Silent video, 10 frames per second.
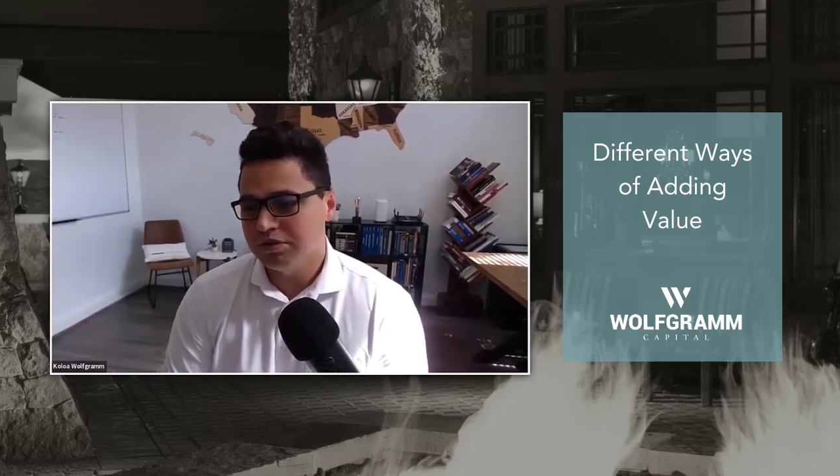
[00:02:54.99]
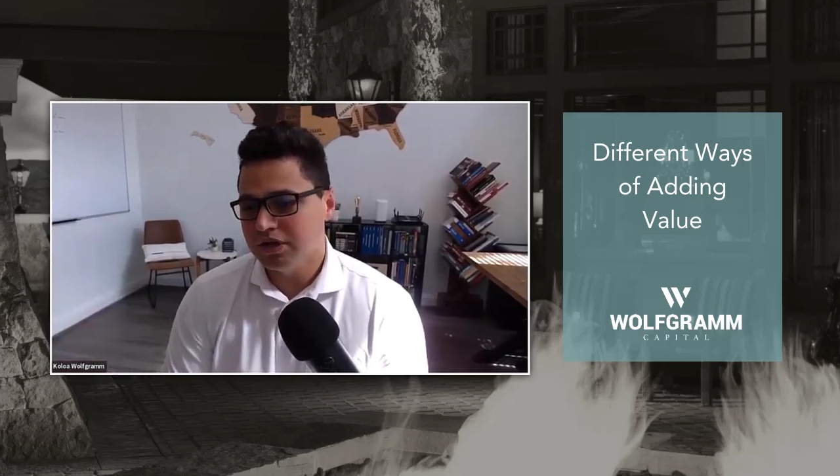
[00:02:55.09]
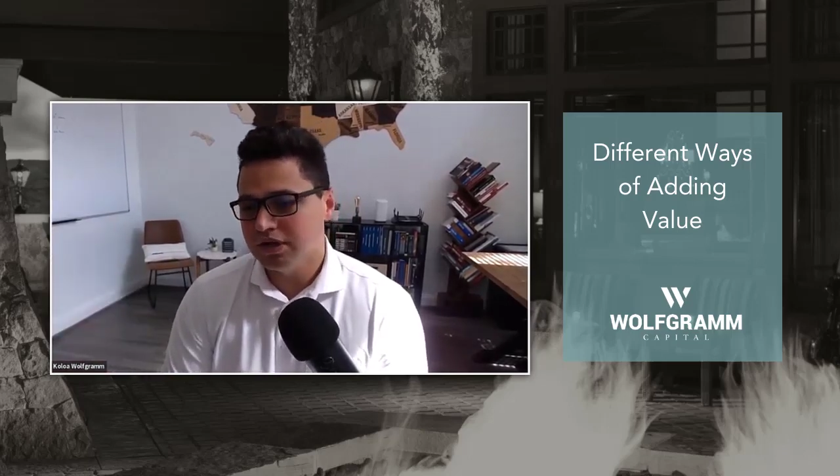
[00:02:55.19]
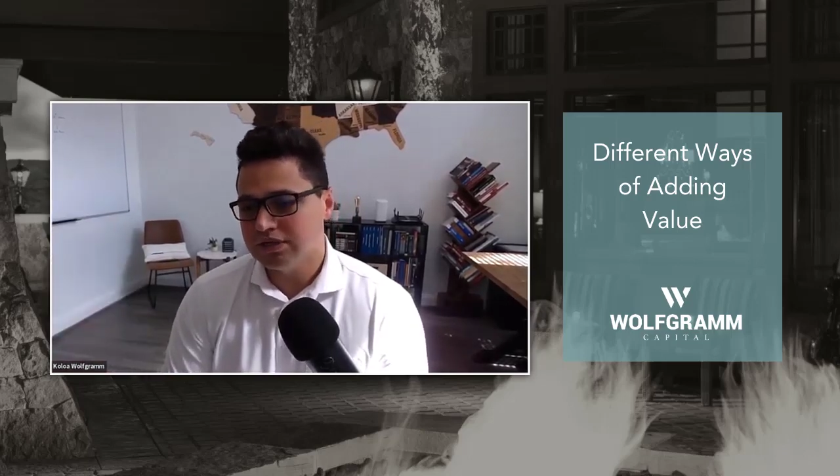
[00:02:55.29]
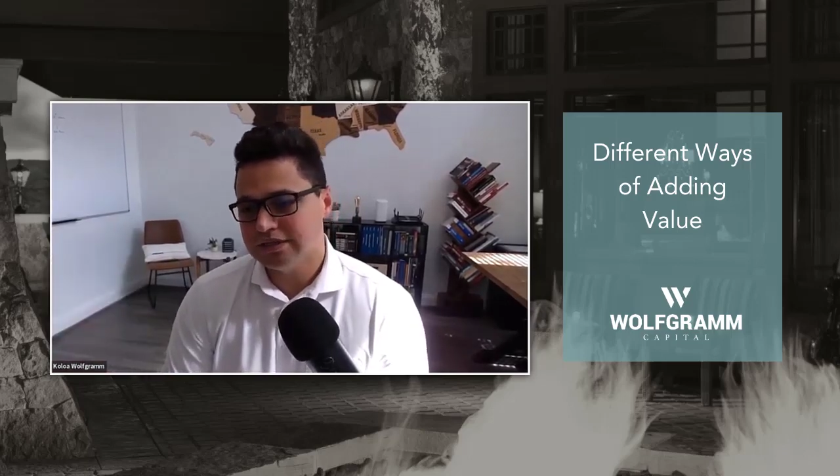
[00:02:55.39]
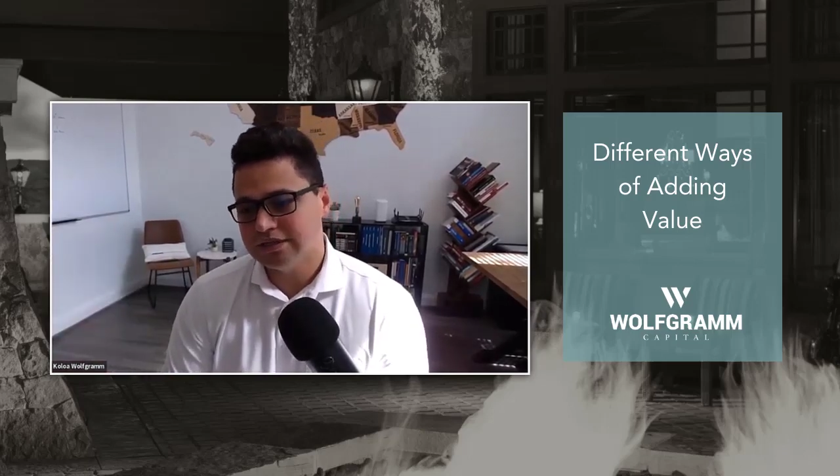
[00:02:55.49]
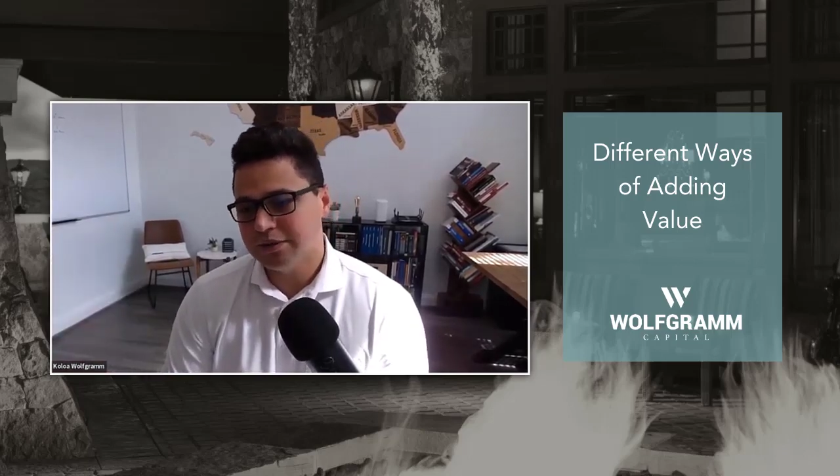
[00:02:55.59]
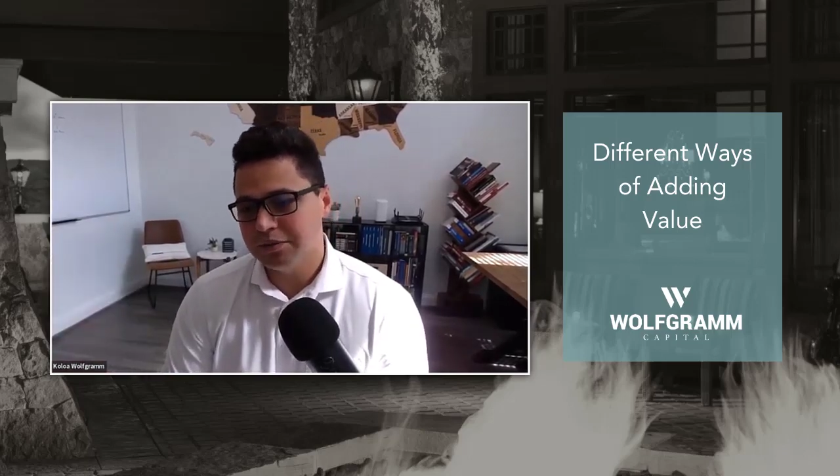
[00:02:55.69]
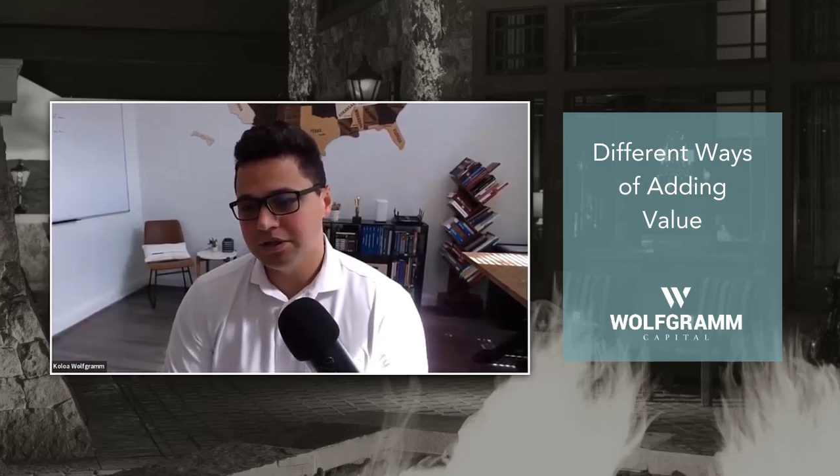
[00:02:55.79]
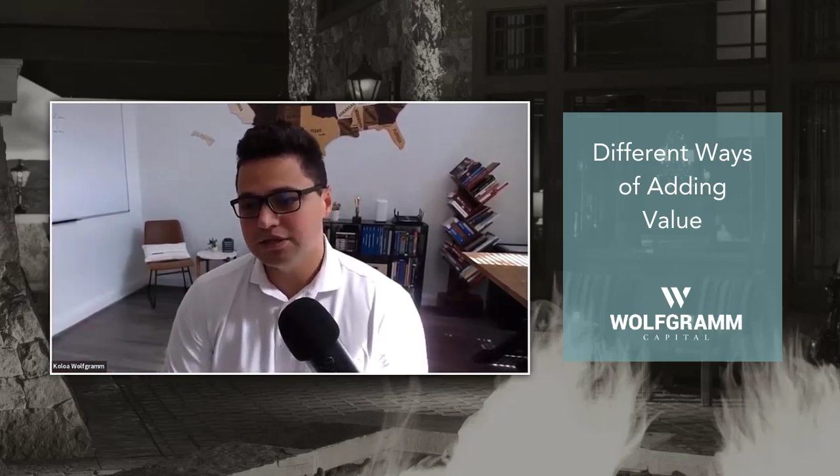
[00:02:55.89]
but
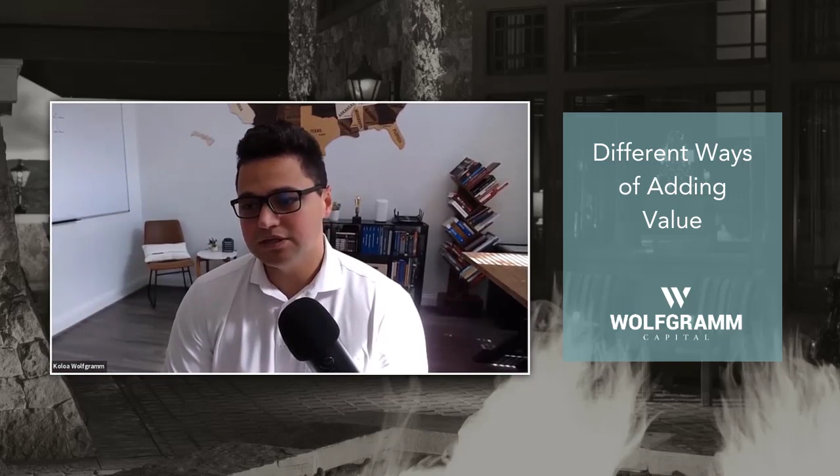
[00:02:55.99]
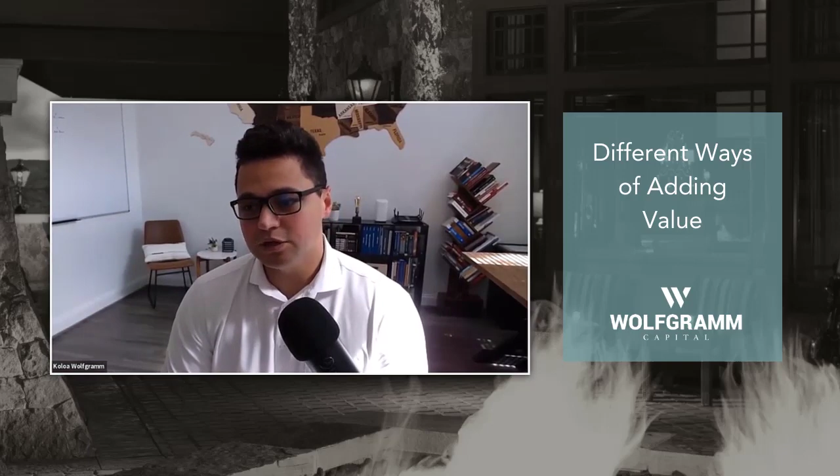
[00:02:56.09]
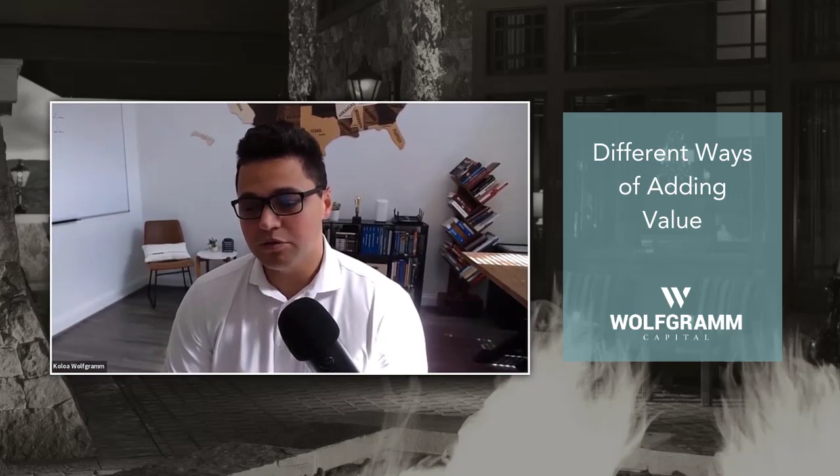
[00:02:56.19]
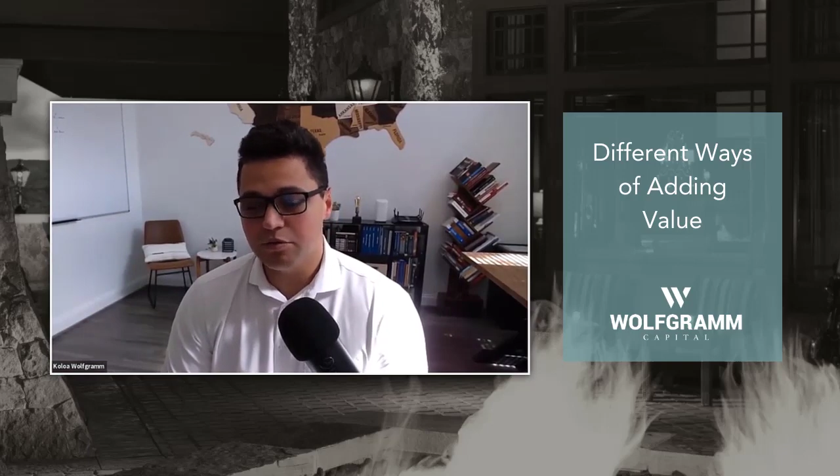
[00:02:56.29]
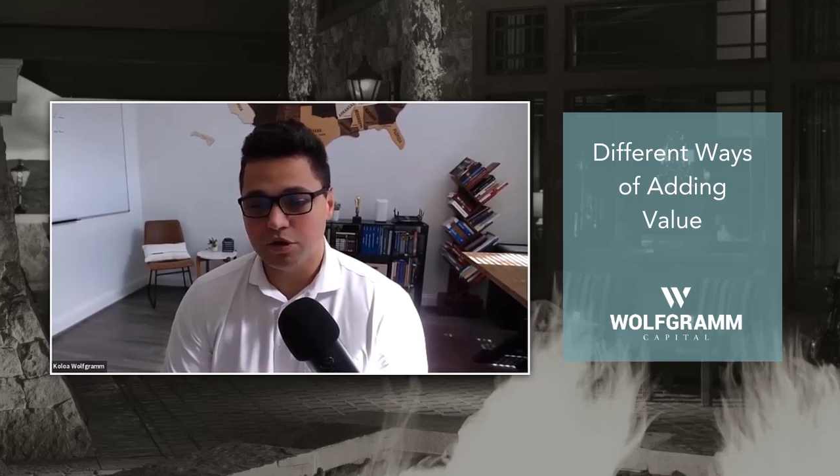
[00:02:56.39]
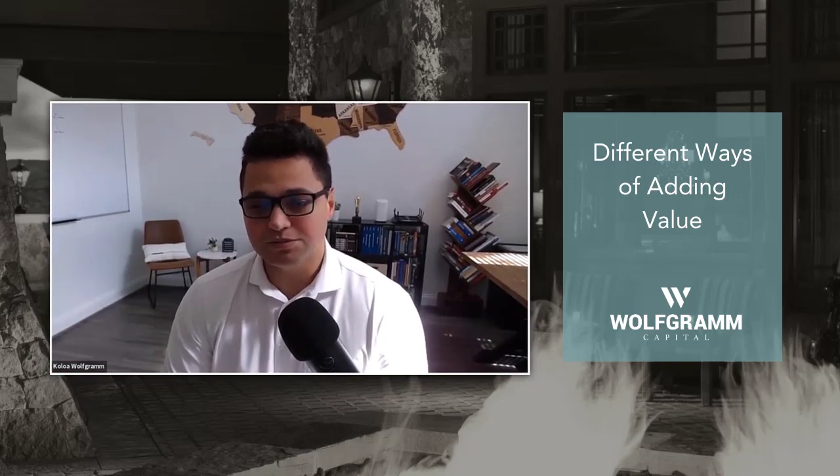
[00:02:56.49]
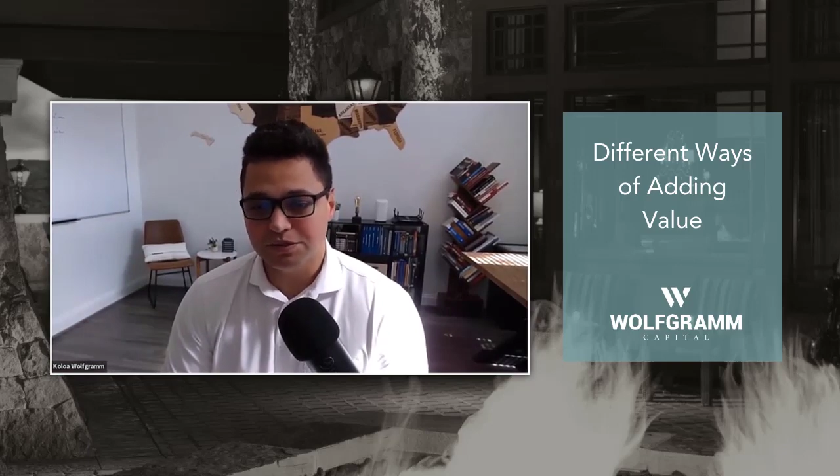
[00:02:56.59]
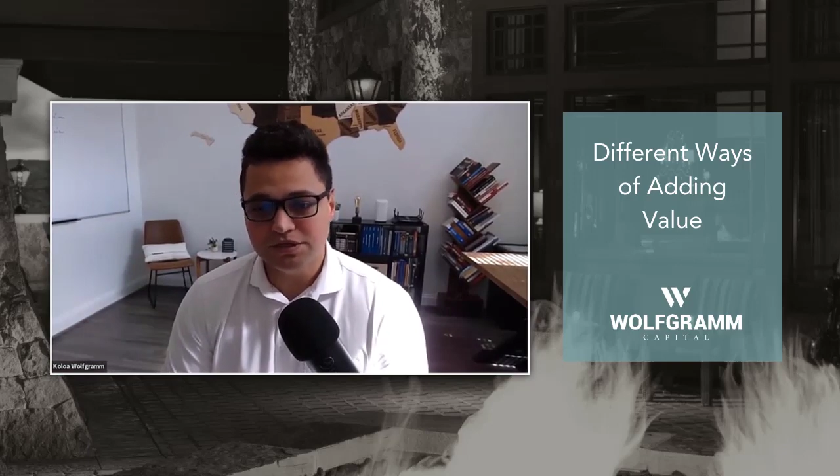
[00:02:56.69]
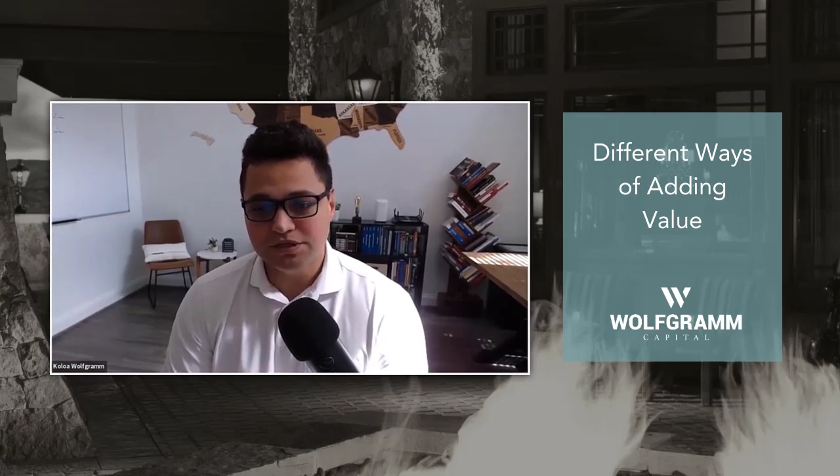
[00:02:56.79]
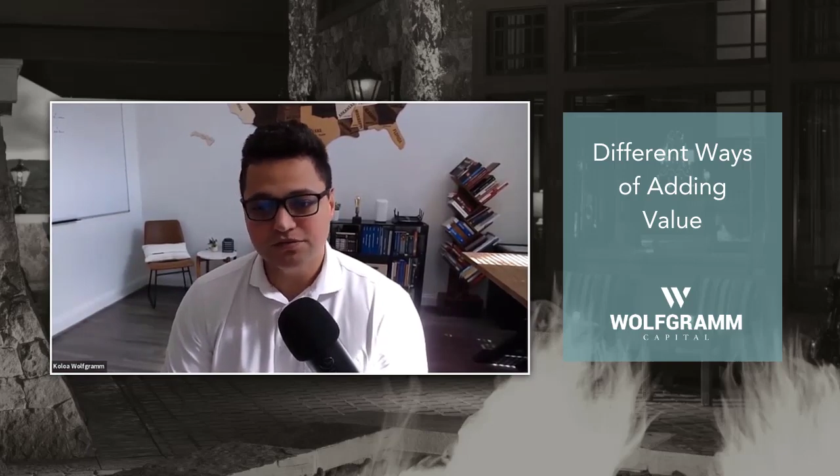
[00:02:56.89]
typically it's a little bit more
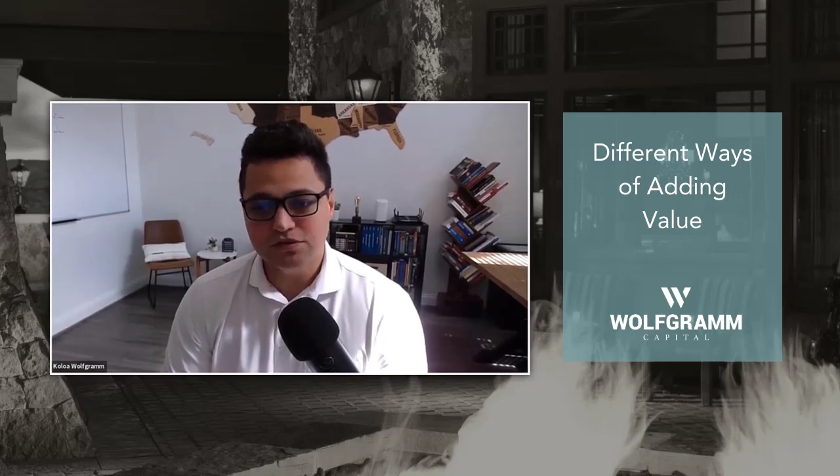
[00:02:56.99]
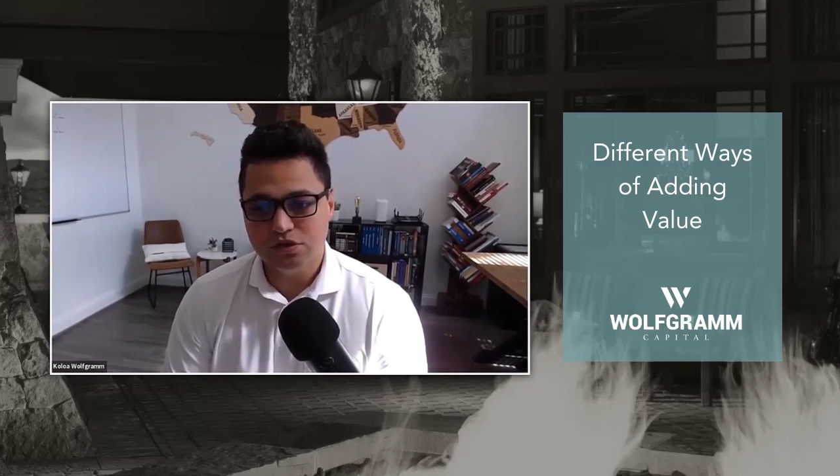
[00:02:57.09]
expensive.